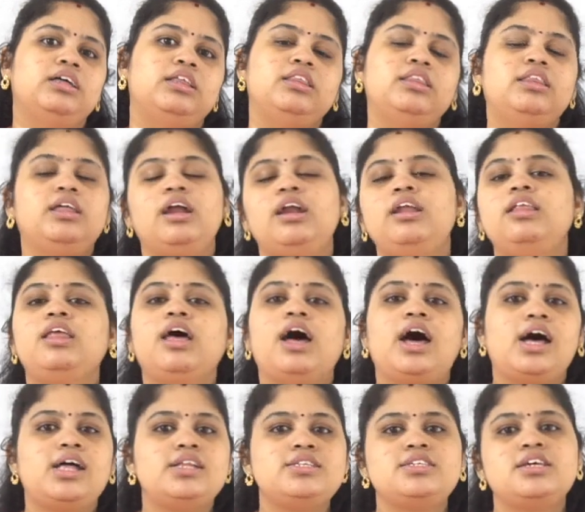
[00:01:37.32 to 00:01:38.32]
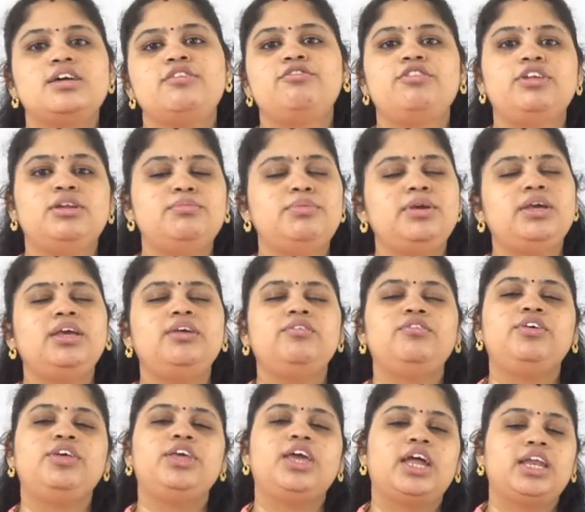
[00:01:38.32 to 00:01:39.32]
then the answer will be,
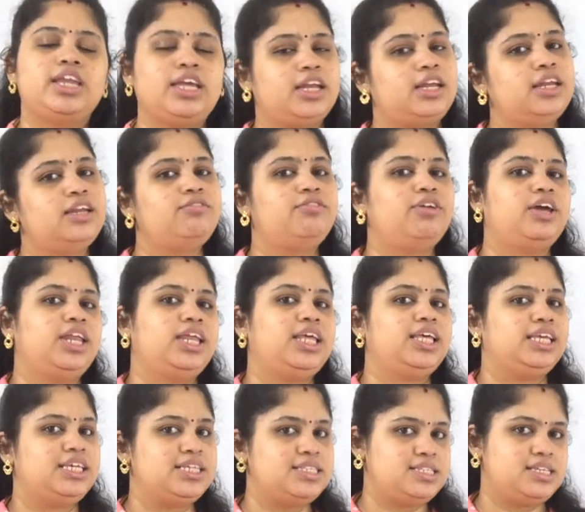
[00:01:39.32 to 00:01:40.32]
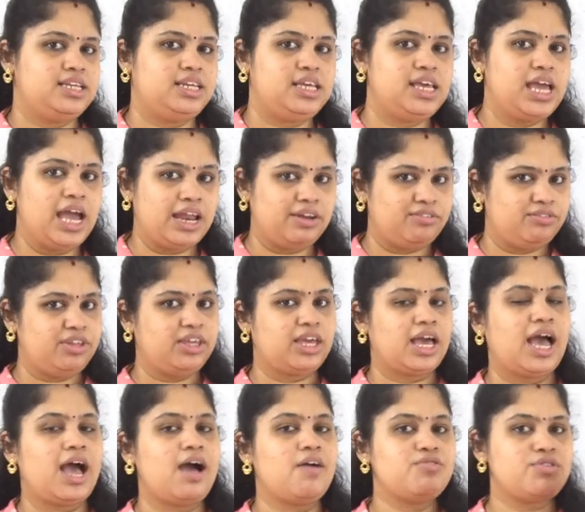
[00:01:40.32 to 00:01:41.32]
we can get it very easily and we
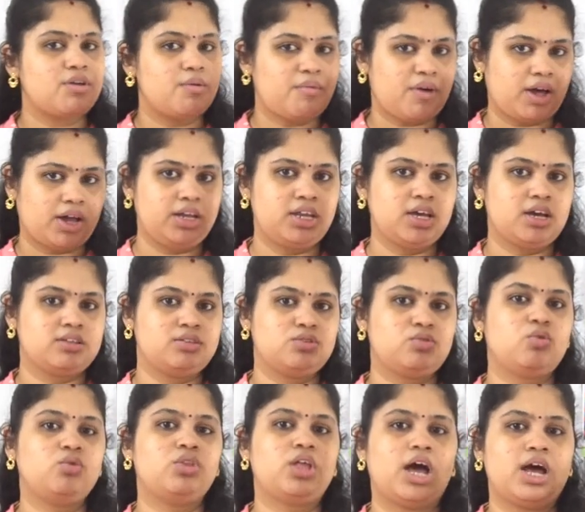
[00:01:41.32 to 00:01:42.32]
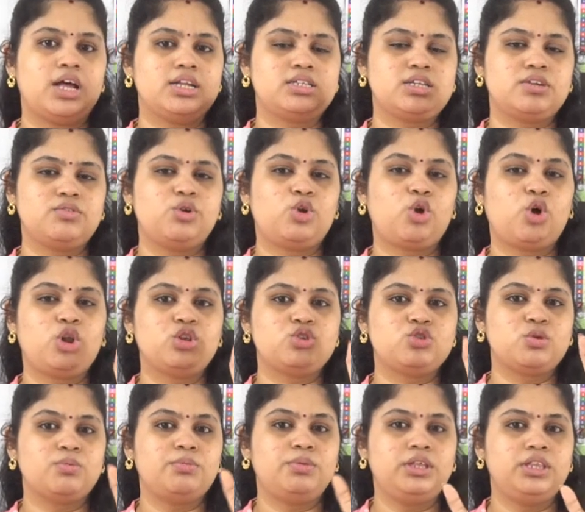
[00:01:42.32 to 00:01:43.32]
have some idea, so the answer will
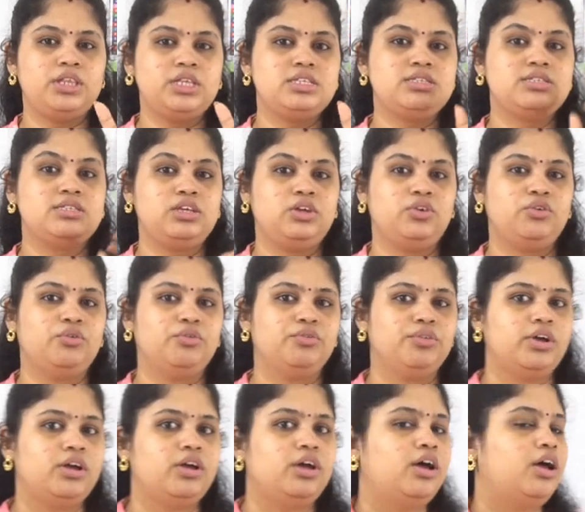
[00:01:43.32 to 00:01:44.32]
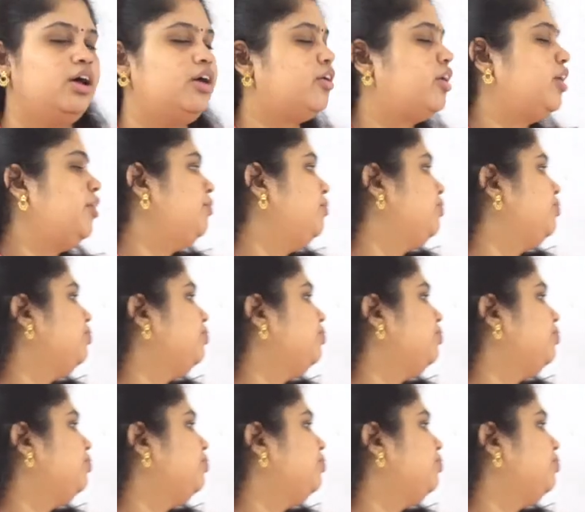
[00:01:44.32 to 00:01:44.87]
also be the 0. Okay,